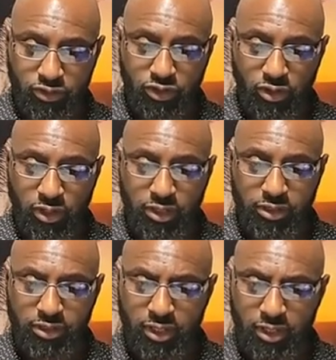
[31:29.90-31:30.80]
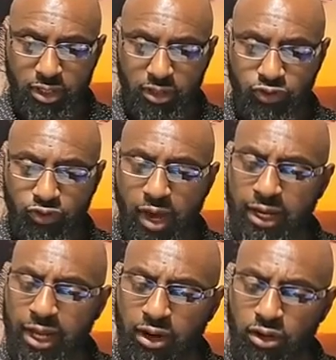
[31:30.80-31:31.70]
So let's
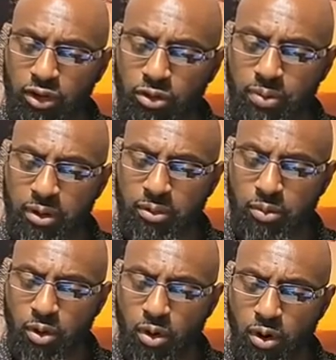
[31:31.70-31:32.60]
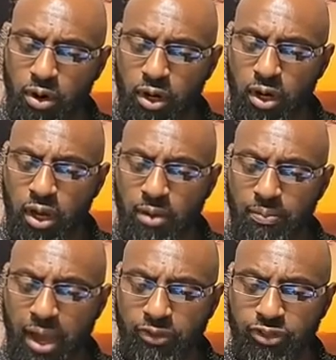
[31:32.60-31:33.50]
find out a little bit more
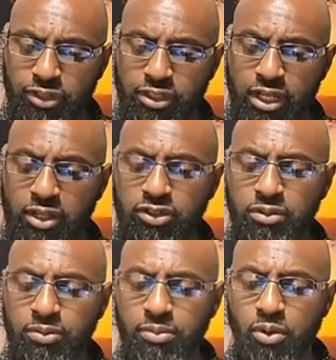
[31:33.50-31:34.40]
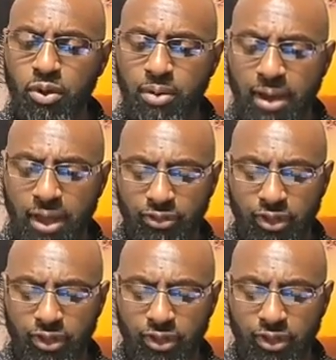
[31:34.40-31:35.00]
about this. Tell us a little bit more about